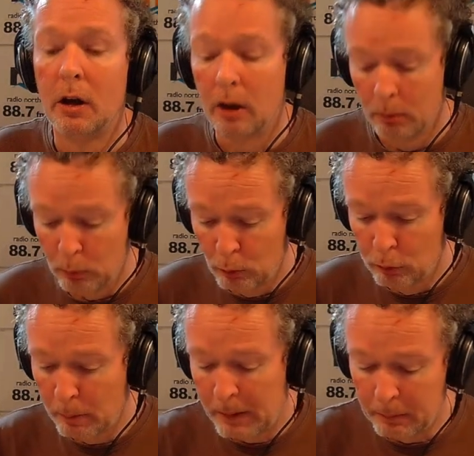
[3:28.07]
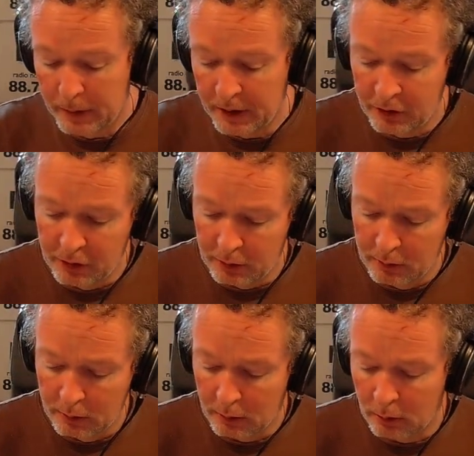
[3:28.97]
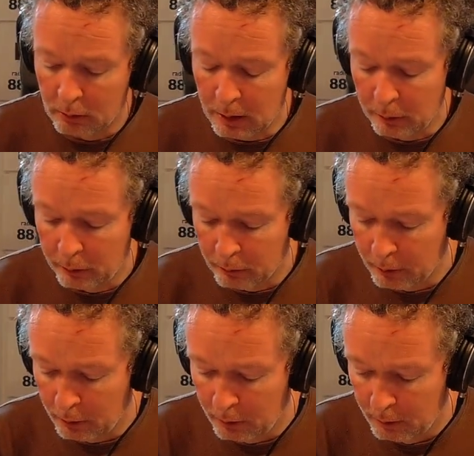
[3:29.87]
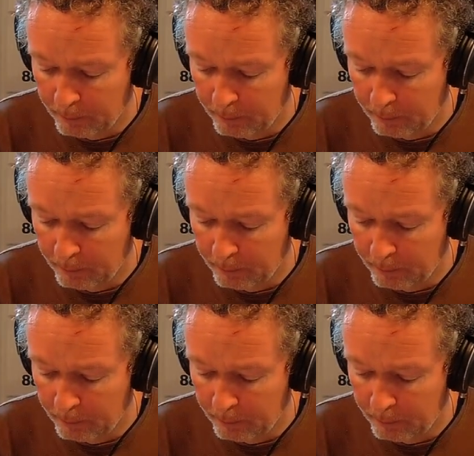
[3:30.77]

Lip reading: I will remember this. I'll go through.